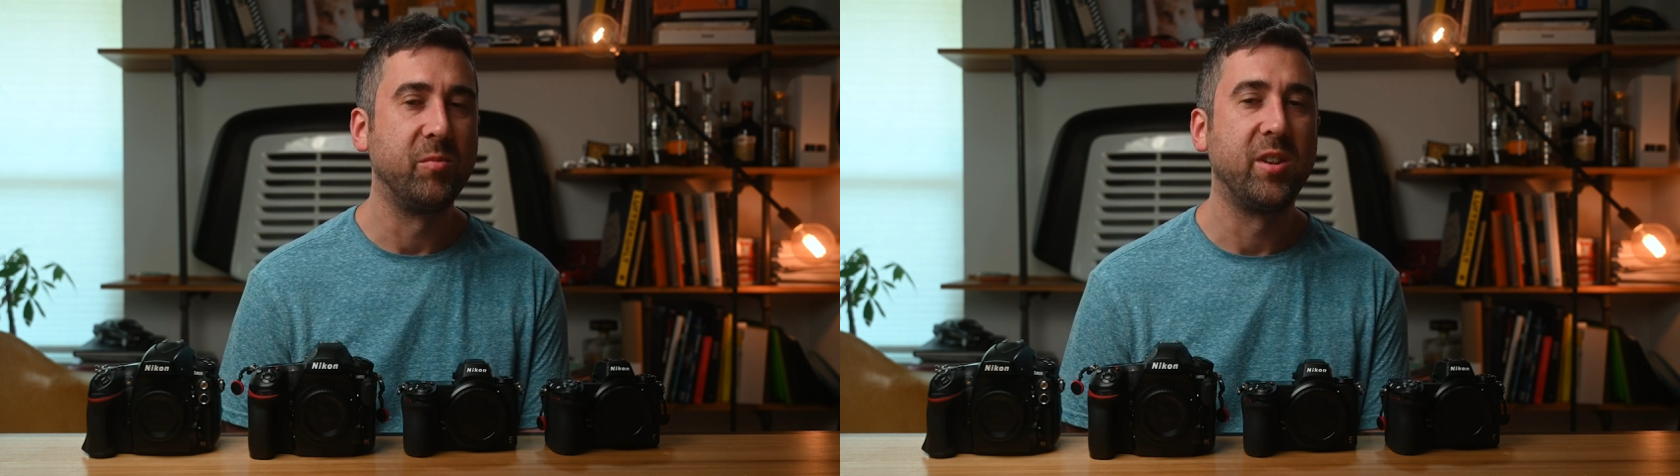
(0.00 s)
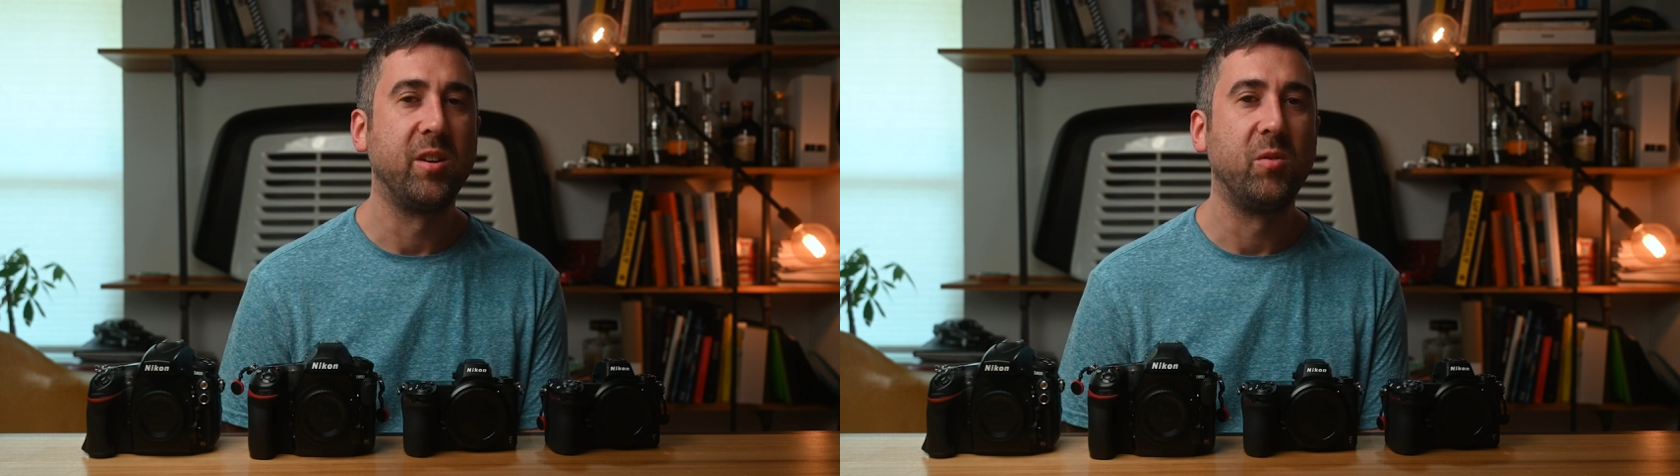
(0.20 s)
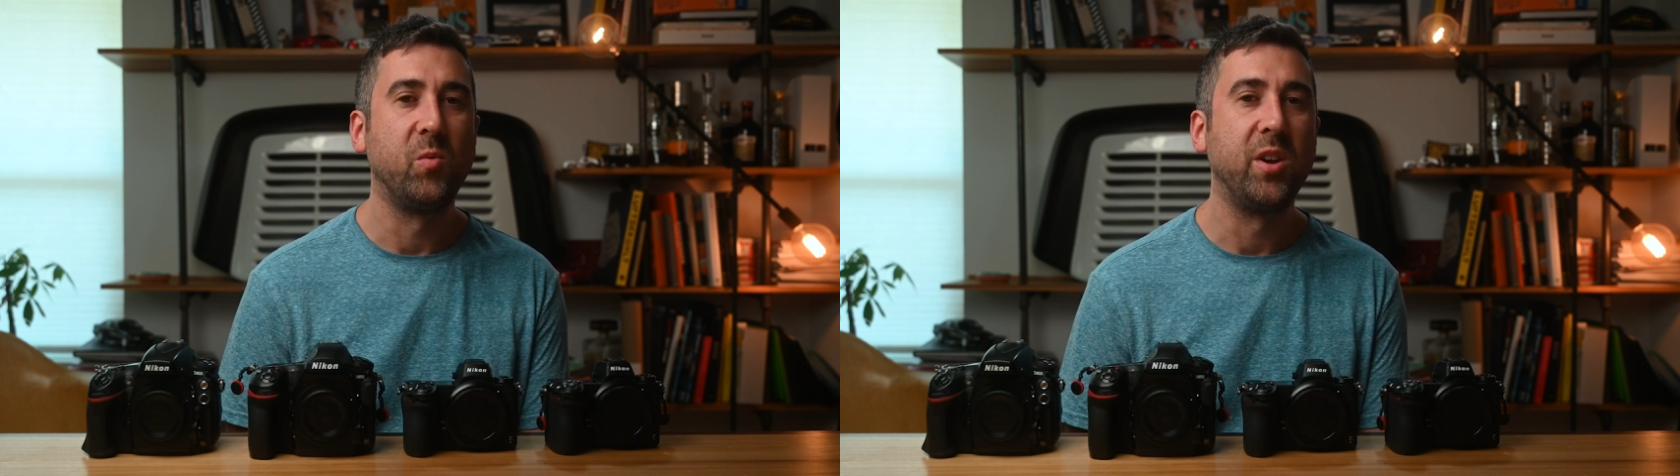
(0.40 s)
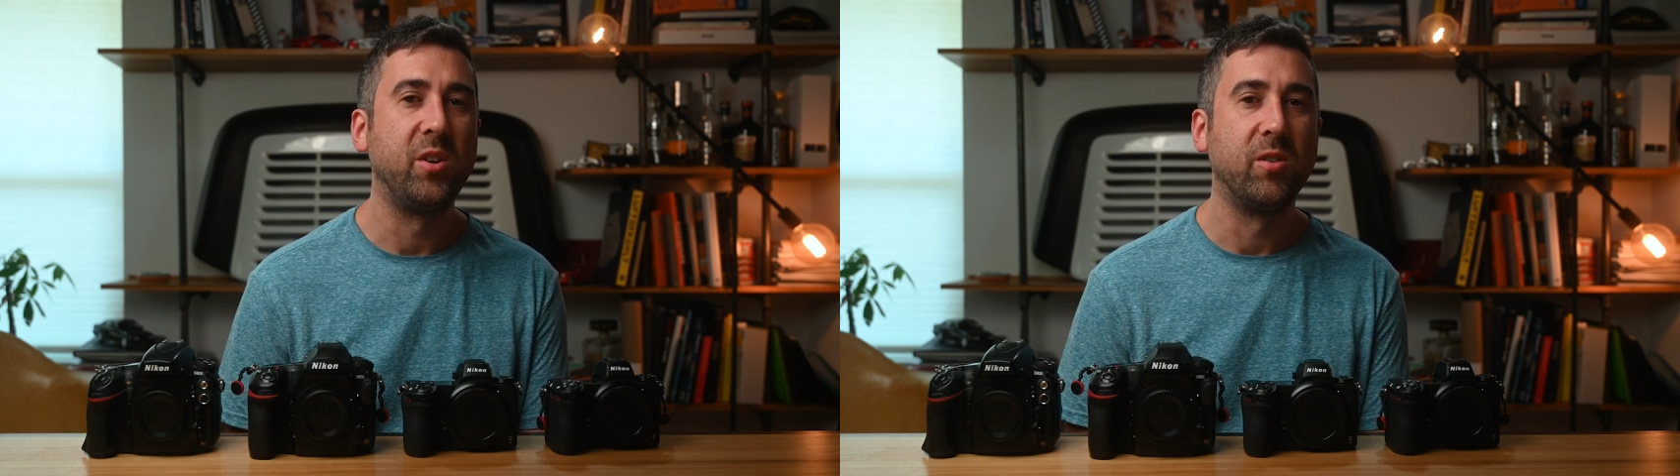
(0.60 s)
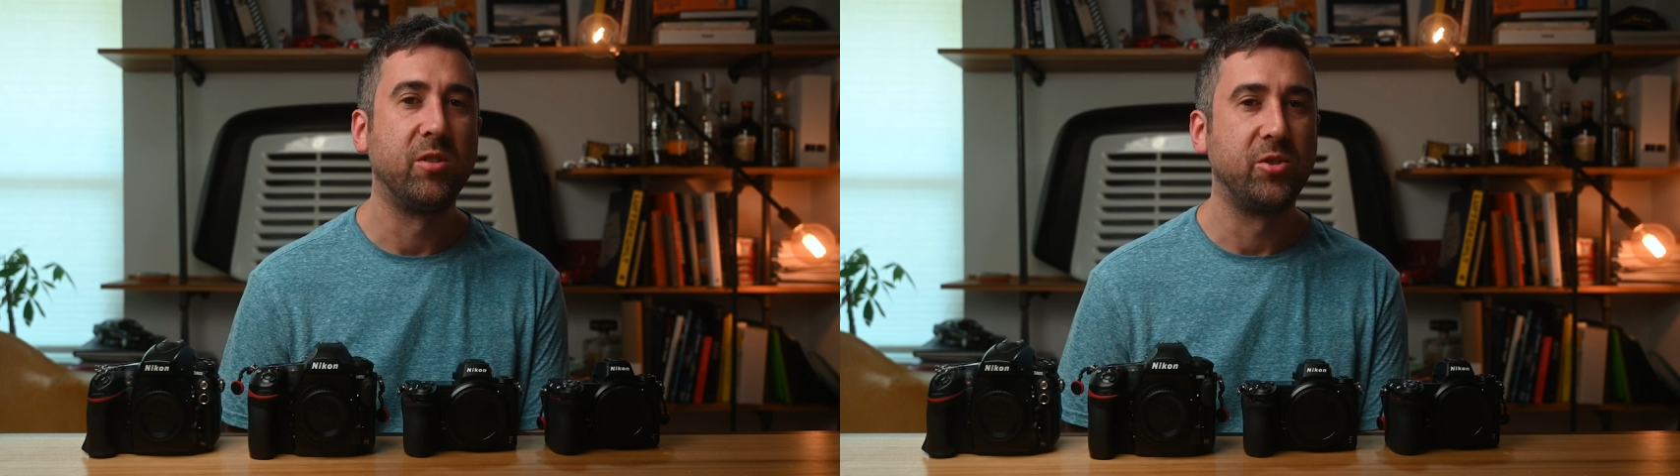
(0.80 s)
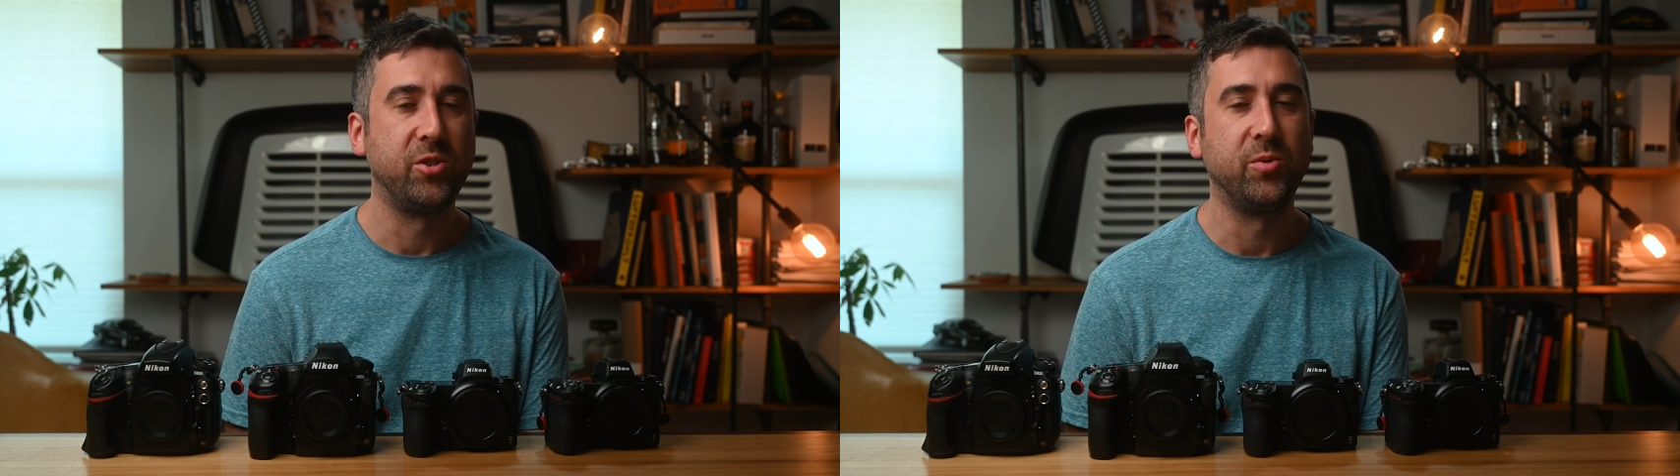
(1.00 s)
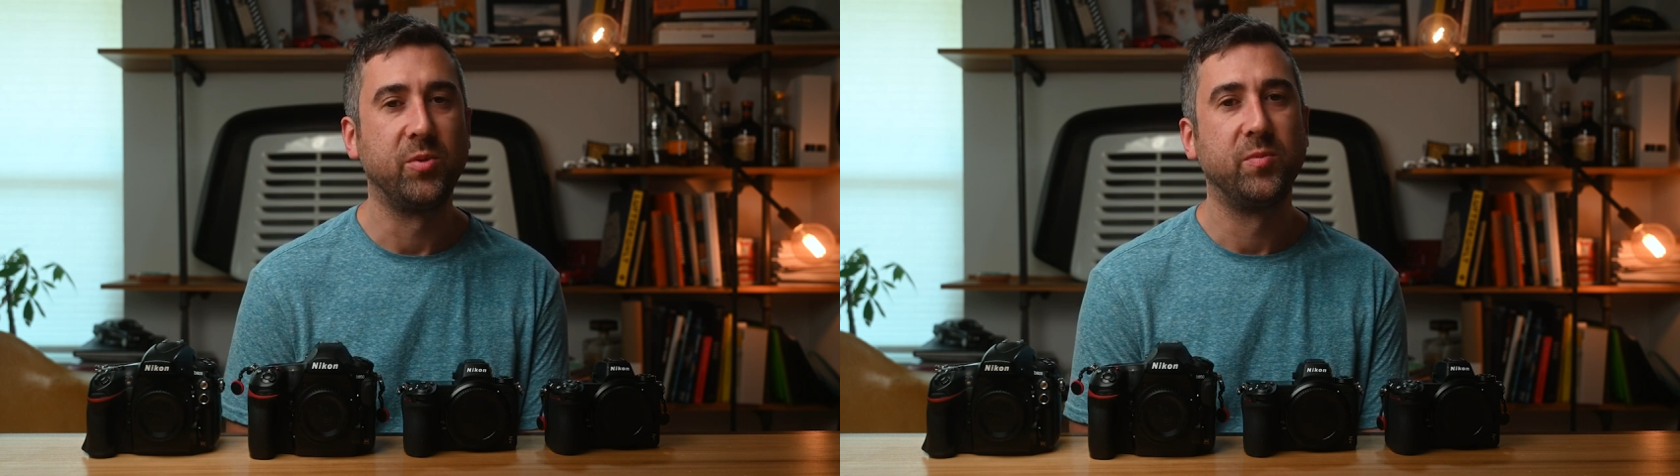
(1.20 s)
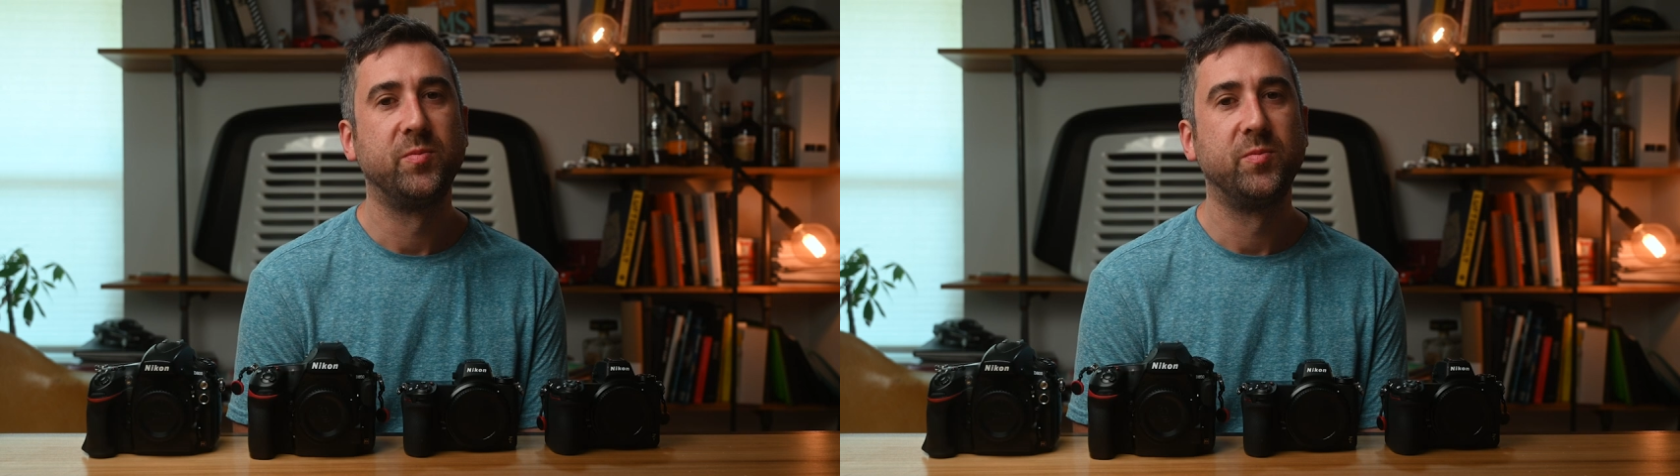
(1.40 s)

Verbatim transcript: with it when you're on a shoot.